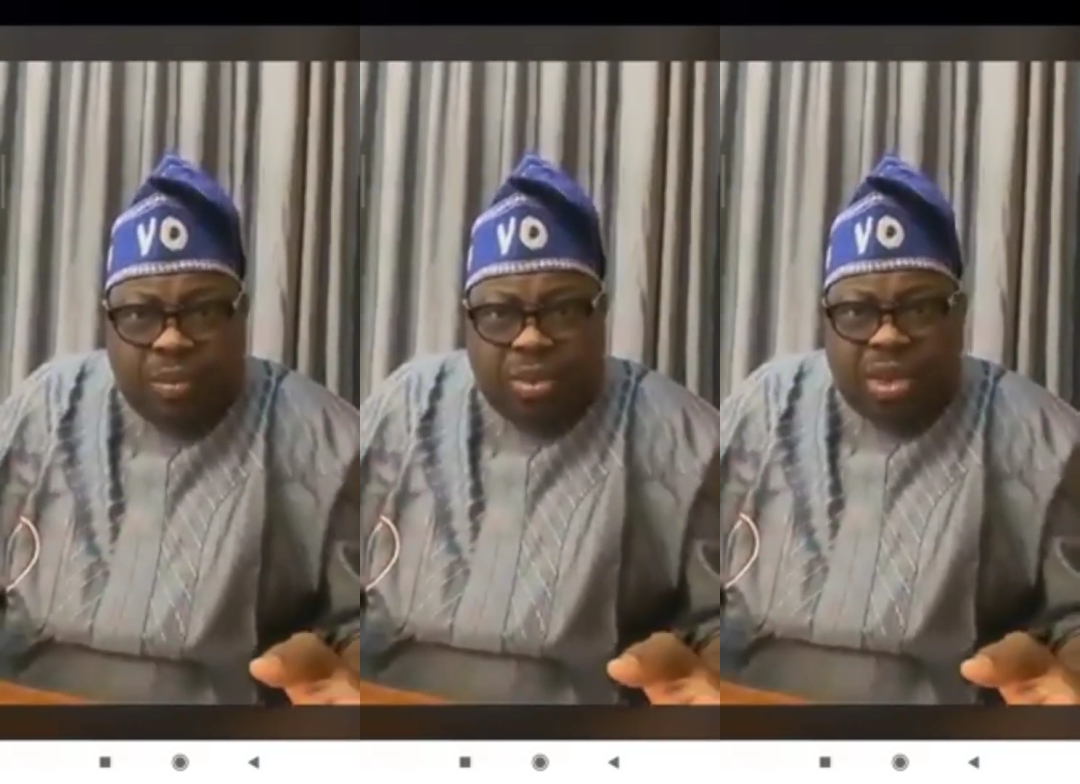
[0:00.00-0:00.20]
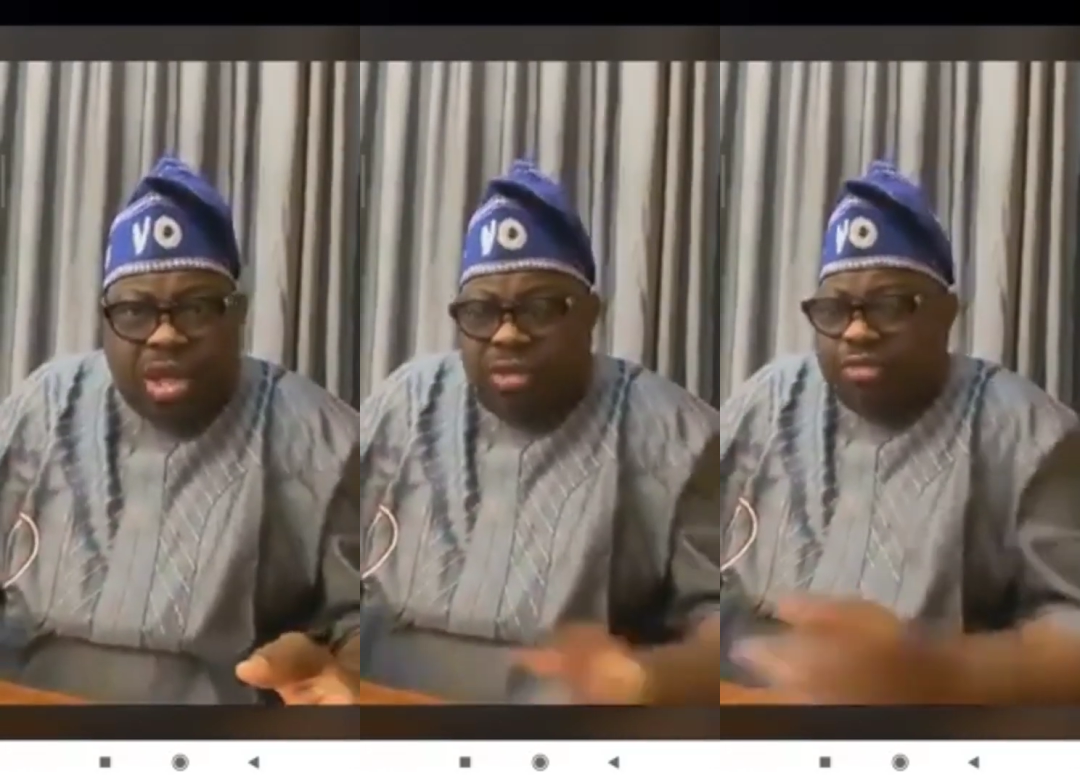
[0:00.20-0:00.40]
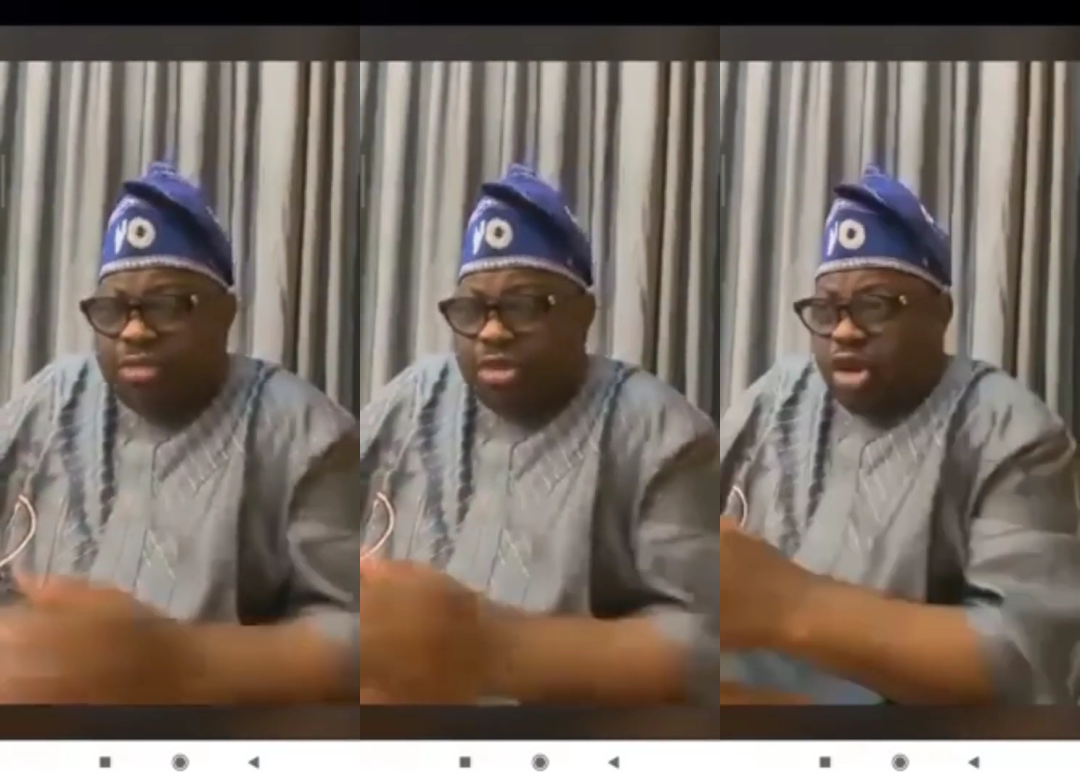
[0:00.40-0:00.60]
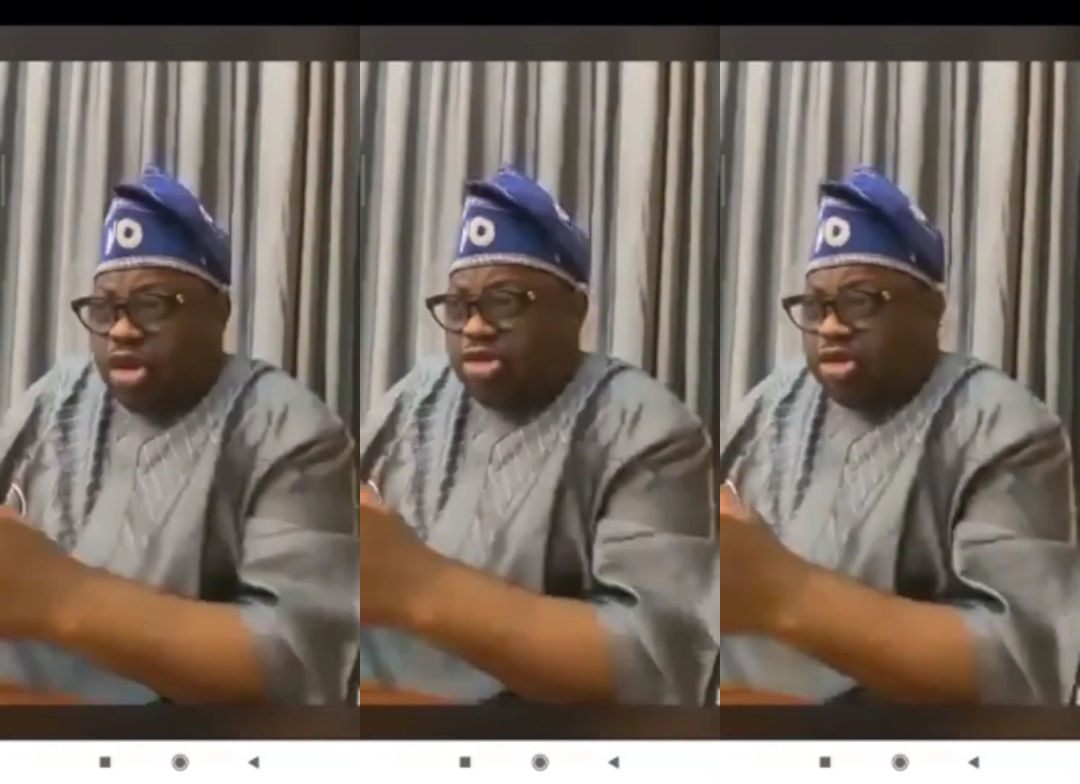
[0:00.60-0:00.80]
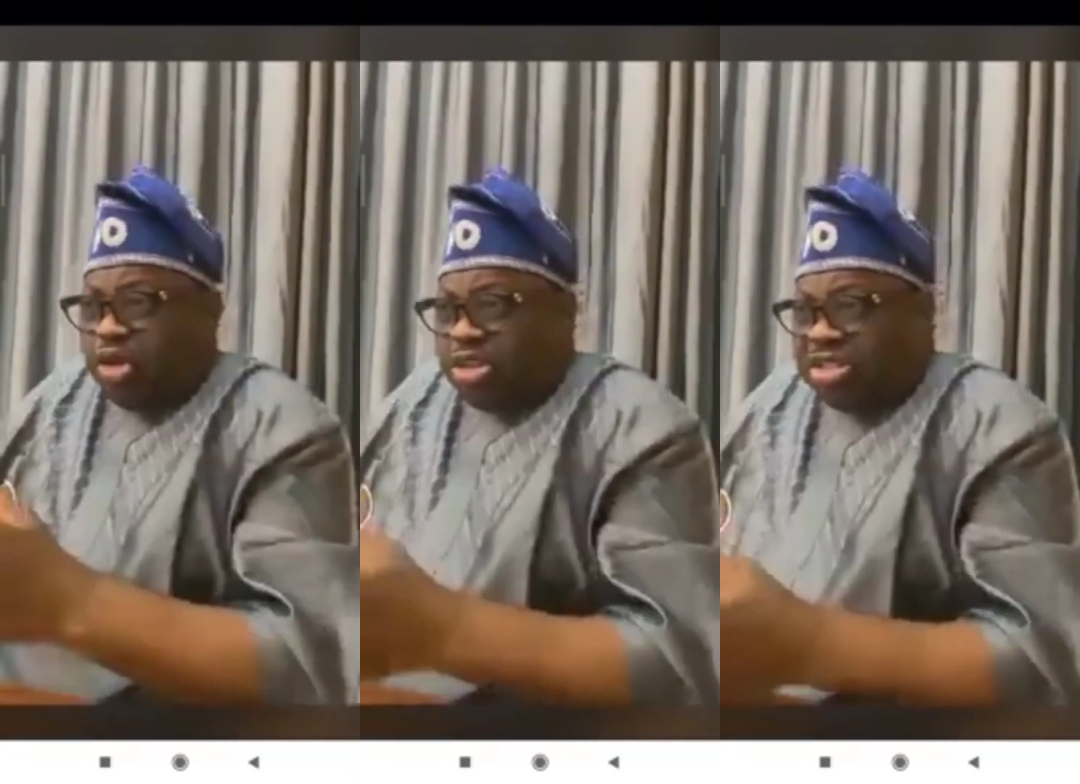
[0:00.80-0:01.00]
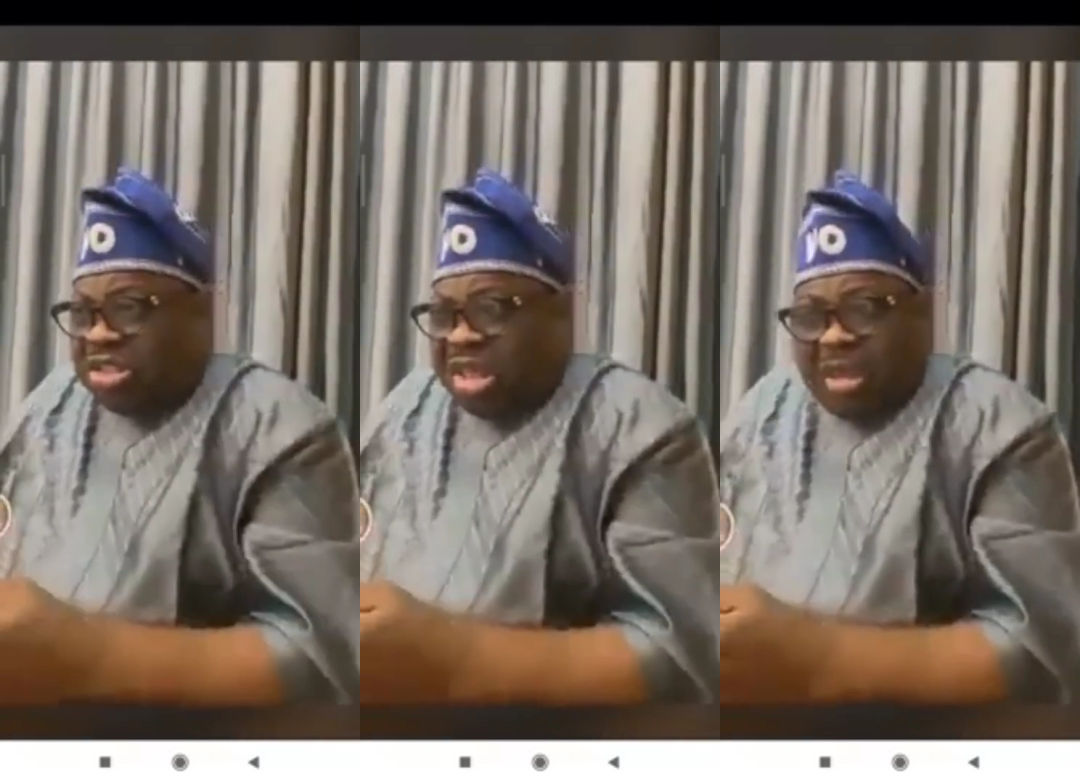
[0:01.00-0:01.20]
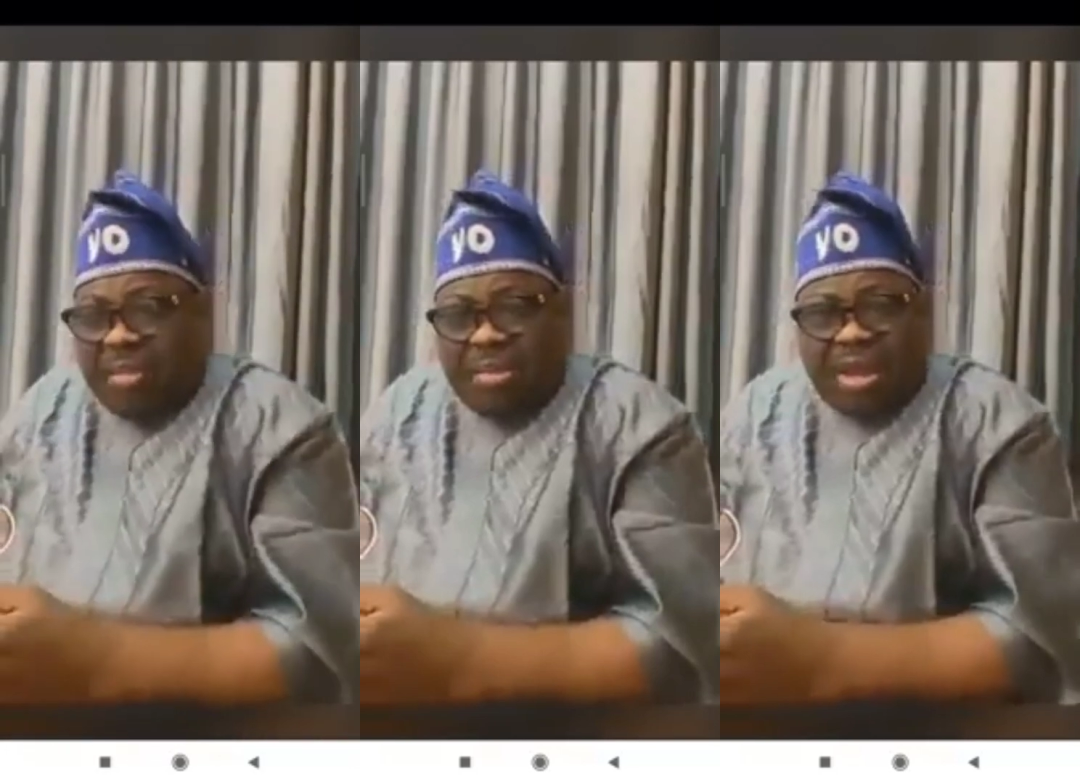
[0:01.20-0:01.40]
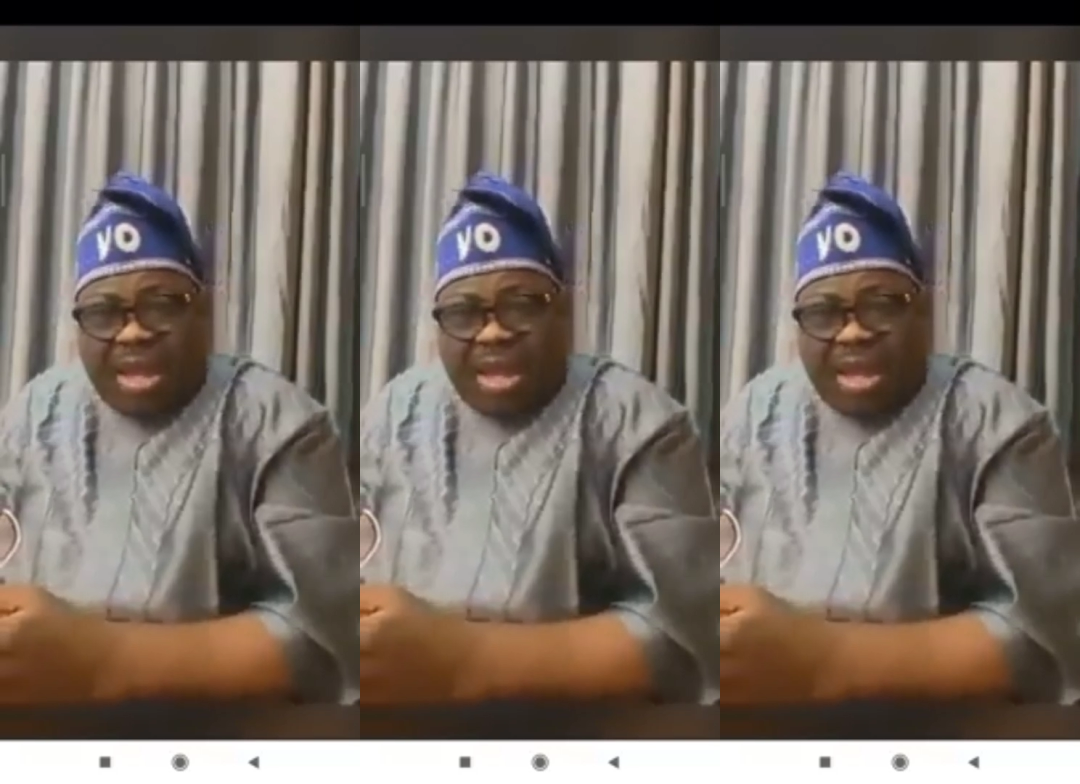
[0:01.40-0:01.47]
if you don't trust them,